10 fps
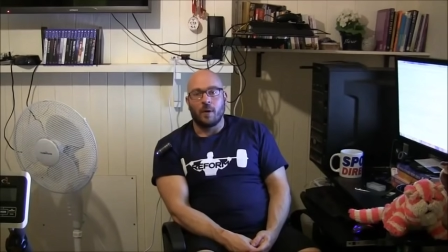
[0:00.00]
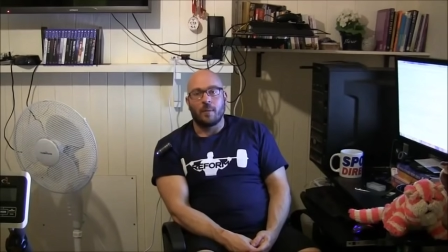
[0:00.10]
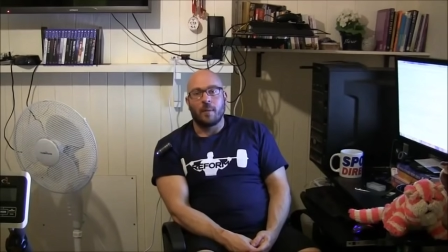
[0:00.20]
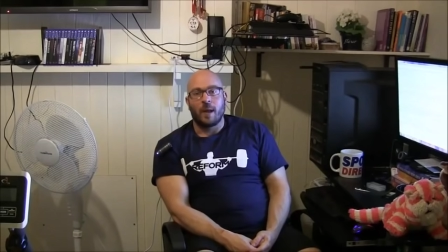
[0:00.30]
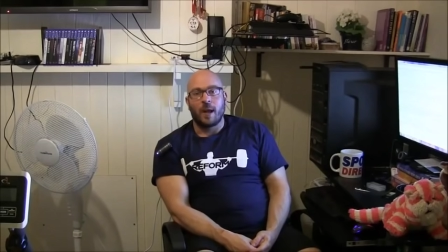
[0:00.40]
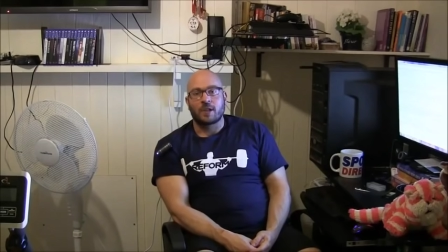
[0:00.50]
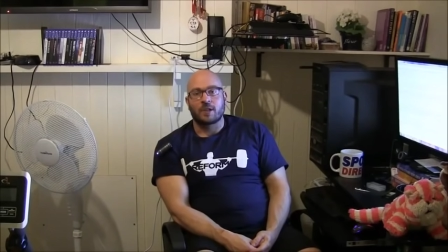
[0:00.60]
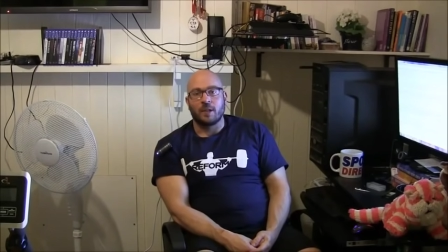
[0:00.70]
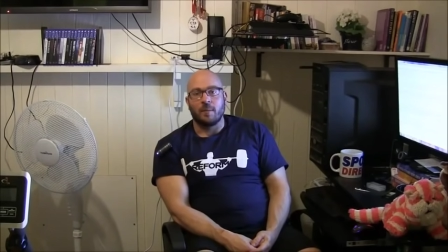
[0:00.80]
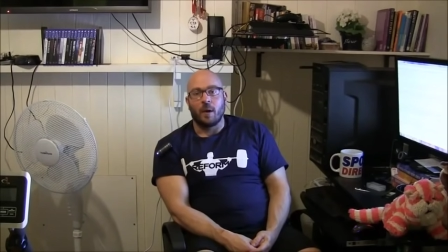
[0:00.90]
No, I'm not
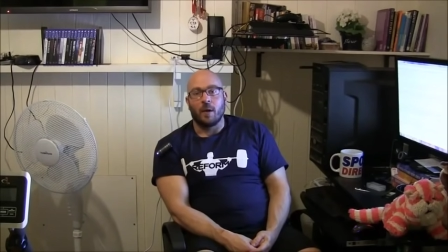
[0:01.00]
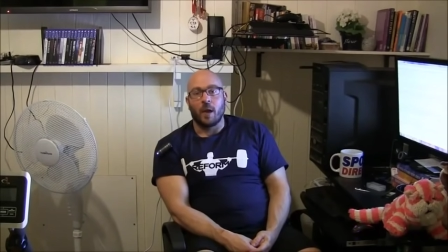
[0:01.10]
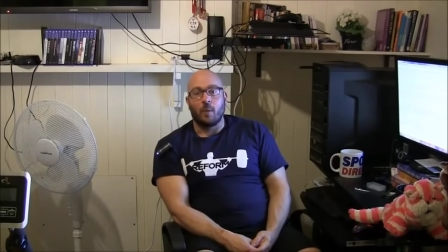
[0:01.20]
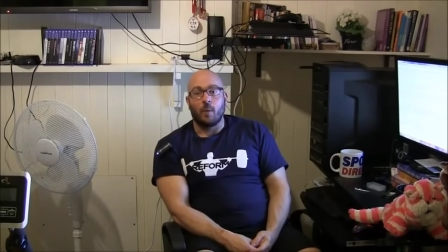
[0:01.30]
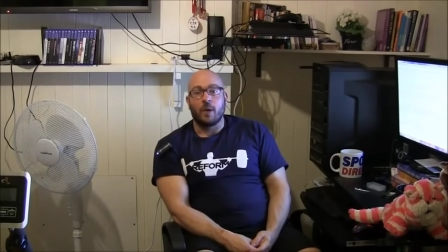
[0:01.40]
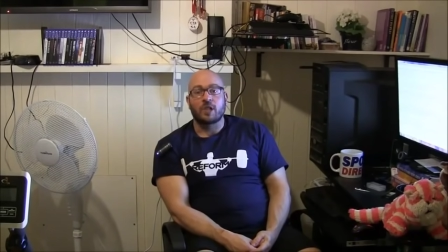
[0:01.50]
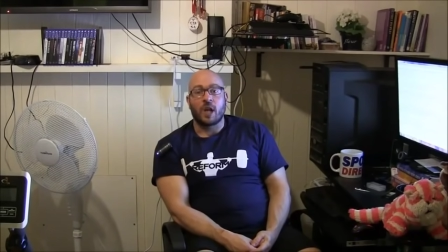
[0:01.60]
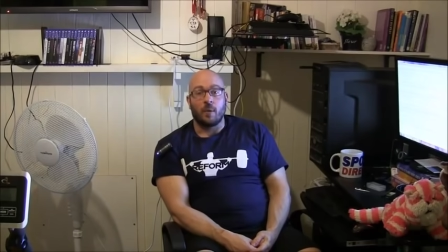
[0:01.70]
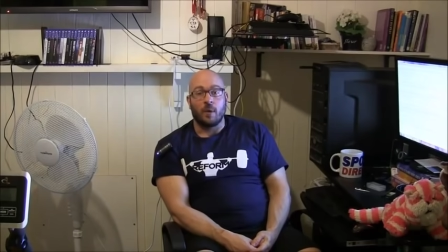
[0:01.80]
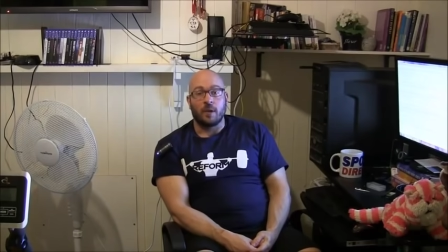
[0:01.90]
actually bald. I
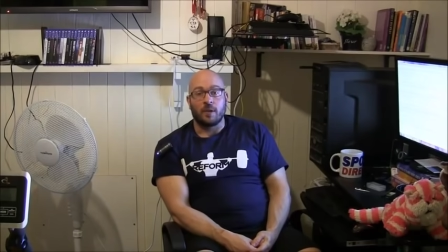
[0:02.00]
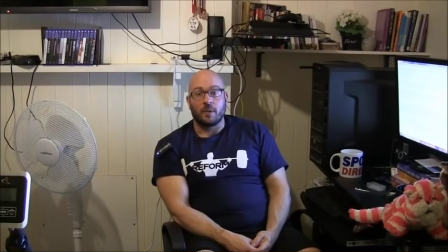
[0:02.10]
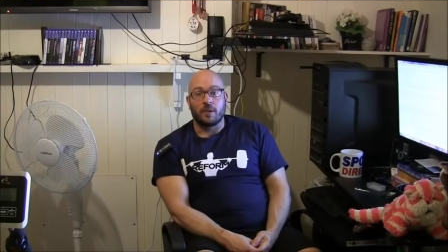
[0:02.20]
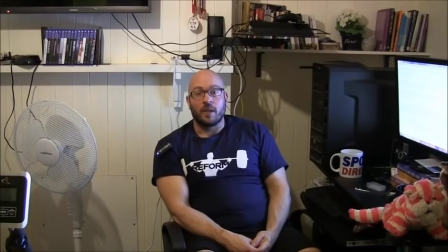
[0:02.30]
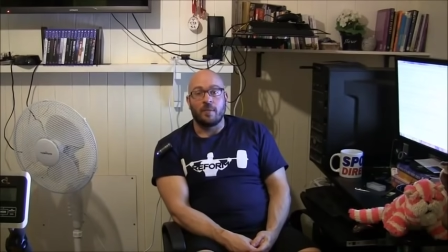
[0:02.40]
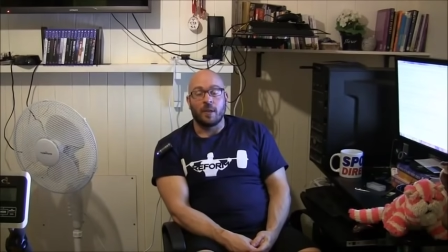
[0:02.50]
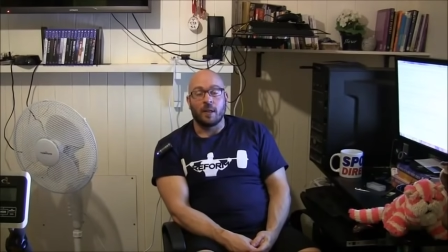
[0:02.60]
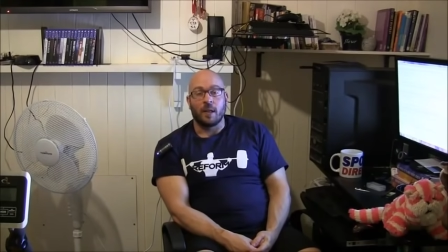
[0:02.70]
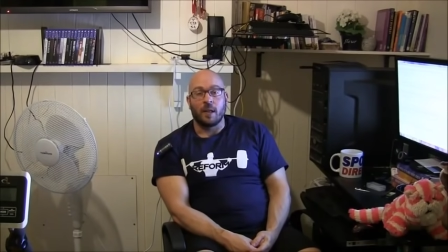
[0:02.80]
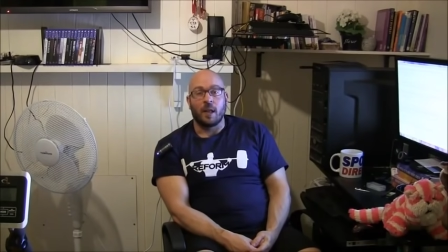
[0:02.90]
wish I was. It would
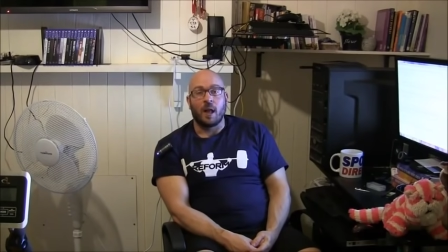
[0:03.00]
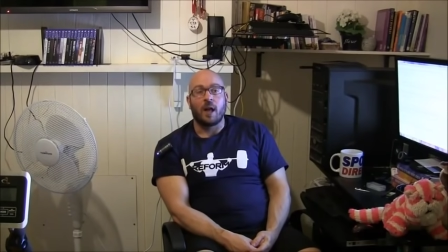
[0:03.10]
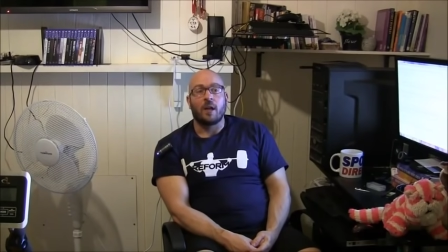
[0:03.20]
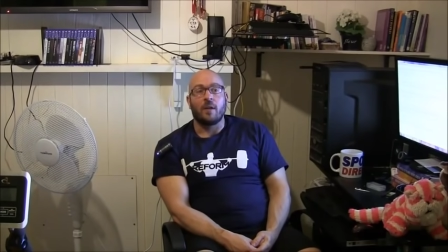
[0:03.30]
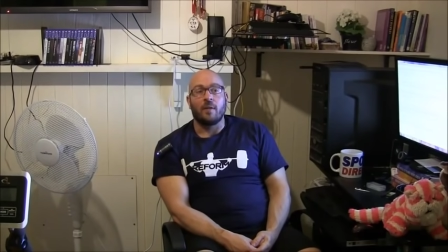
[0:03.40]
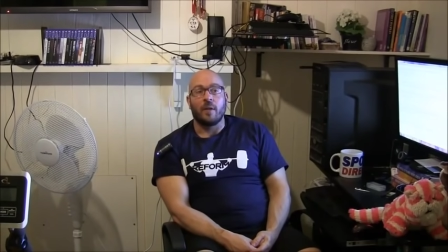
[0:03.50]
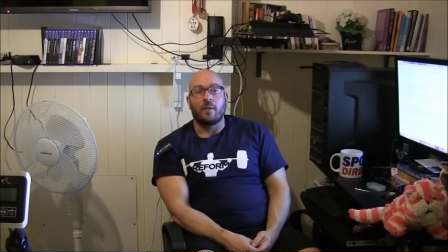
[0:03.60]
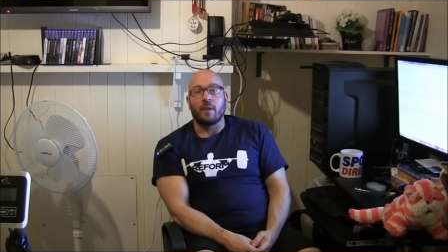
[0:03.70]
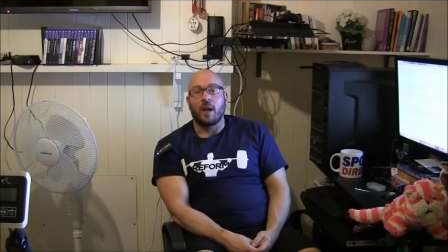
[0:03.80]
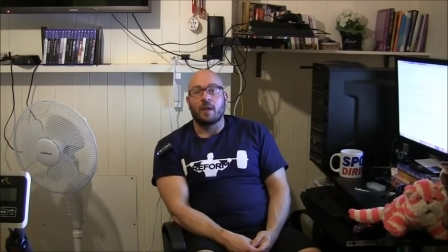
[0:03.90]
save me a lot
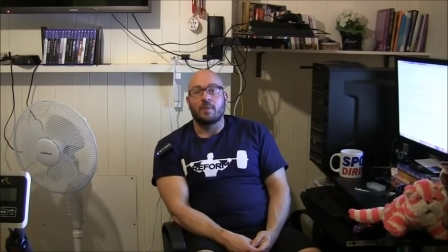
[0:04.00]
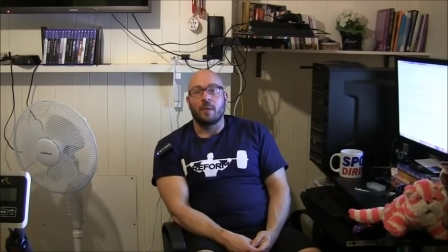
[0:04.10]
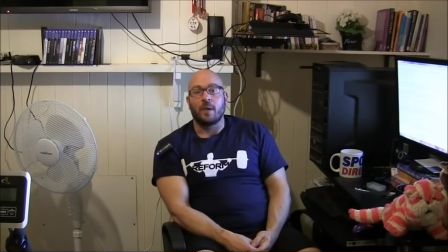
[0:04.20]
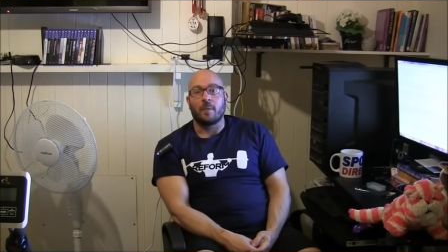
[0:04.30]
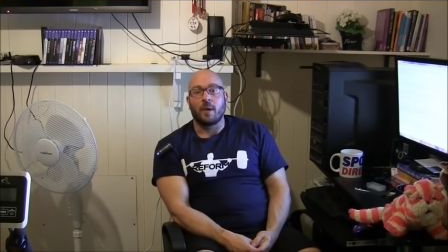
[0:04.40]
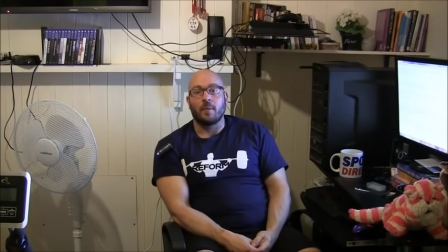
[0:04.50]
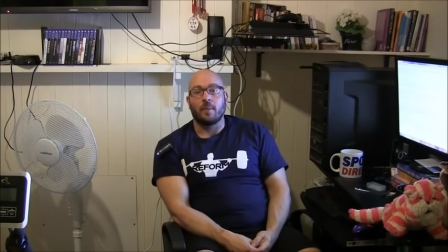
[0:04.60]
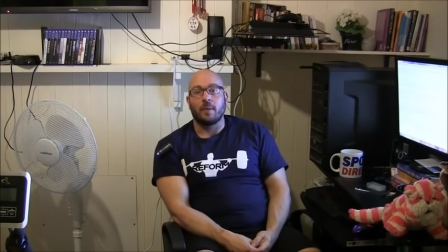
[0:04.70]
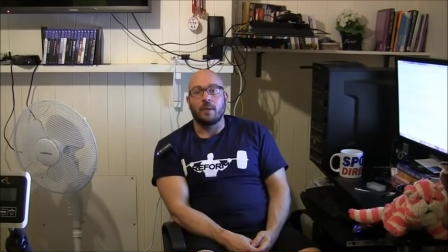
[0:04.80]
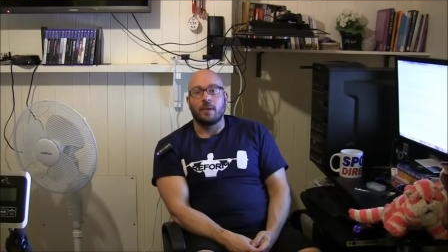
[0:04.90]
of effort. I spend
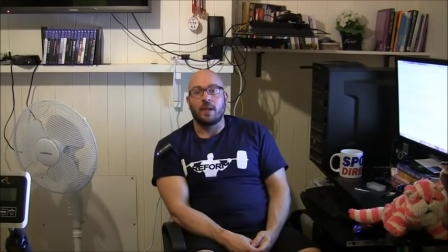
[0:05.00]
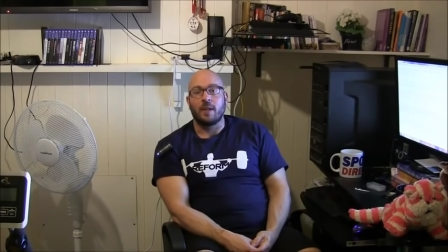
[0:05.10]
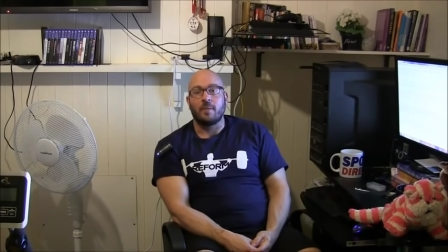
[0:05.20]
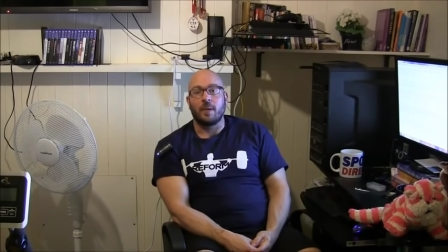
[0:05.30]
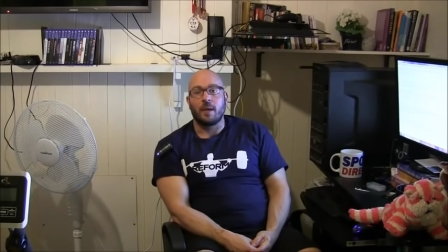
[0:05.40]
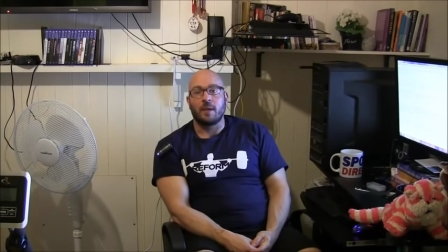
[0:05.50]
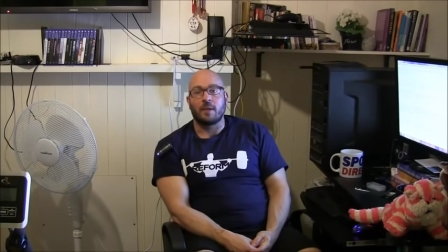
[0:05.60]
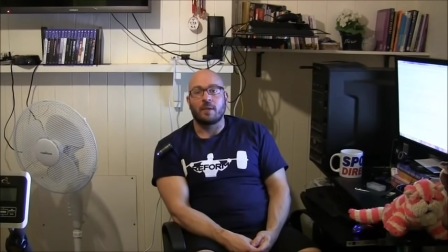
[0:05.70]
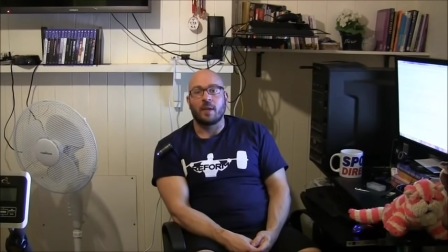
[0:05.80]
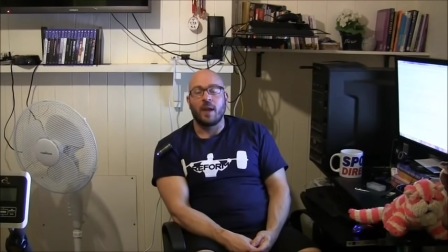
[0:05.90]
probably 10
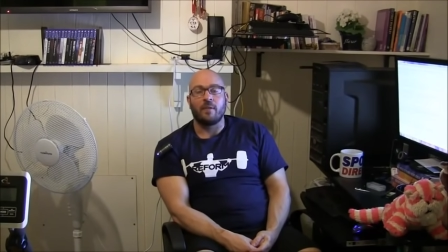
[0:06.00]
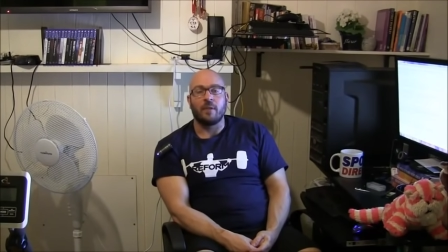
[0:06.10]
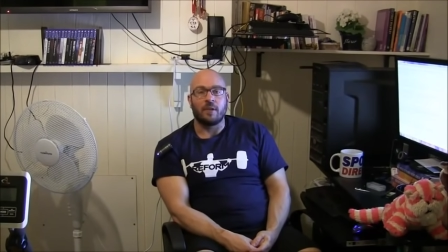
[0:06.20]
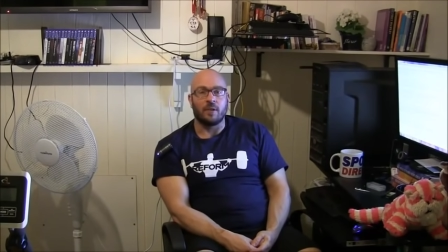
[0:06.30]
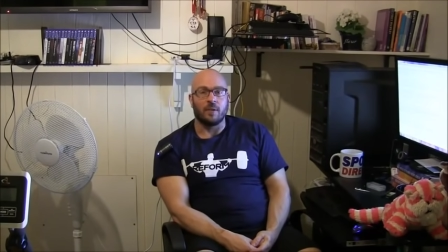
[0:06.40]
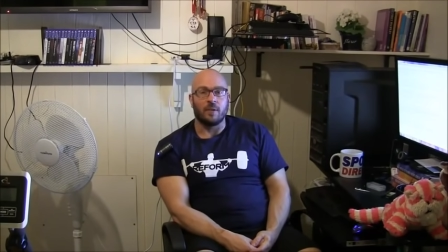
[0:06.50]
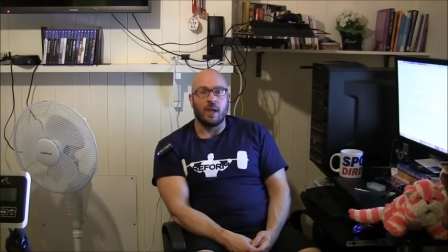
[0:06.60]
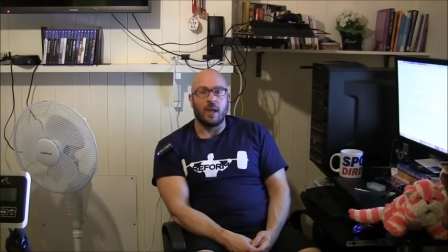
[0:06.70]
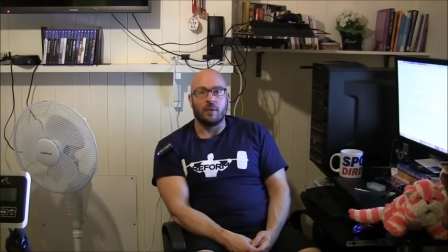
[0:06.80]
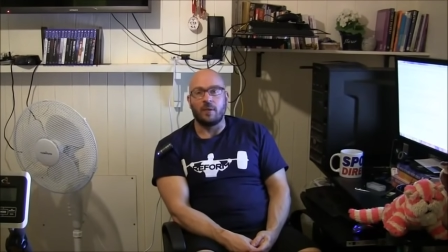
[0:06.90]
minutes every
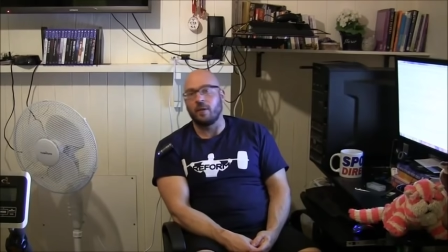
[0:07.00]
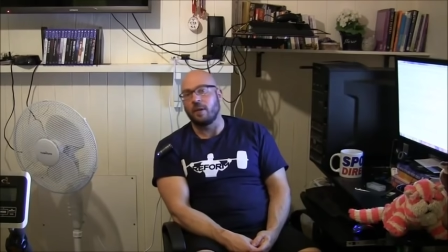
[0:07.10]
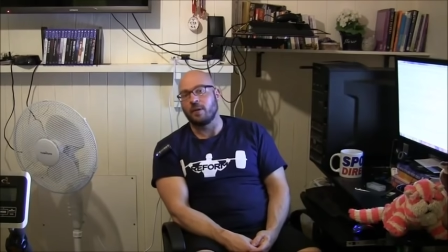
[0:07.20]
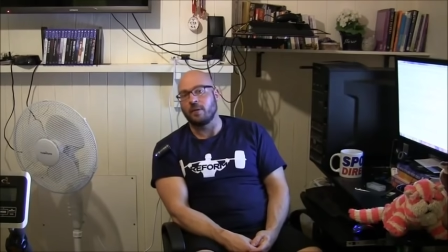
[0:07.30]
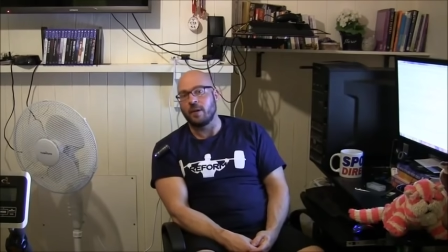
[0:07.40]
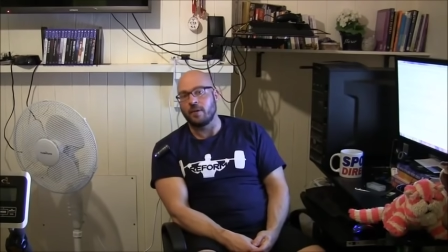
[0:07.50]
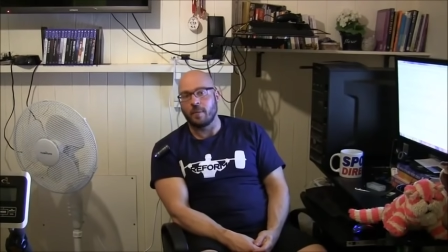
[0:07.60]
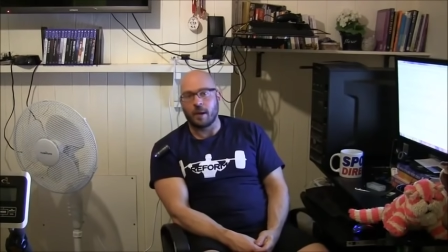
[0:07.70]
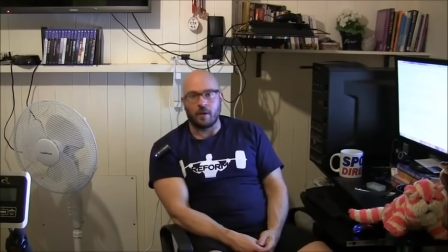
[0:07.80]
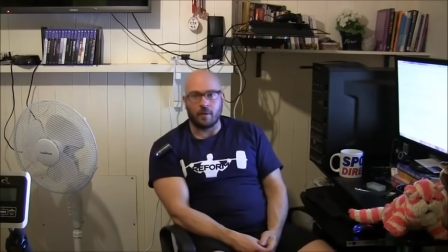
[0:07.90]
single day rerunning the
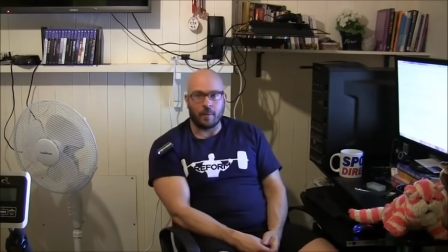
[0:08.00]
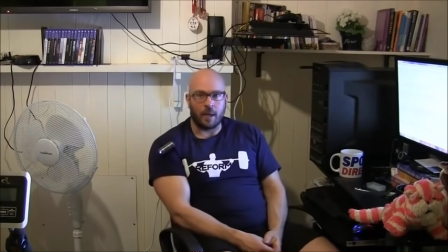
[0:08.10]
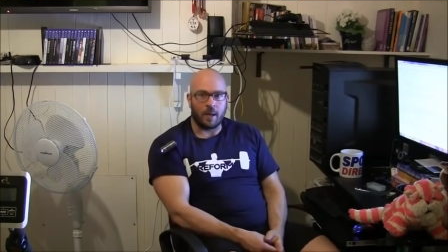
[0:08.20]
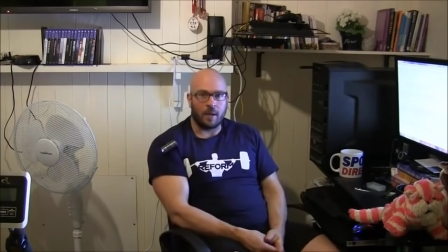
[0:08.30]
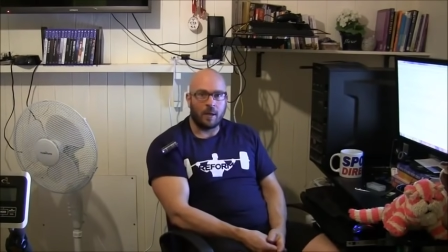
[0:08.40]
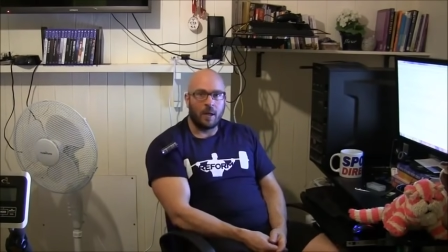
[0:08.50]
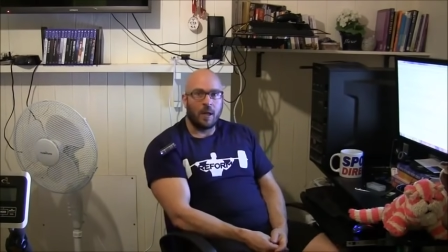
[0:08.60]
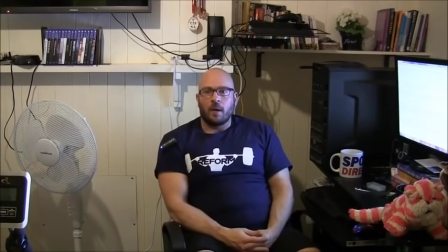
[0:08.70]
razor back over my head.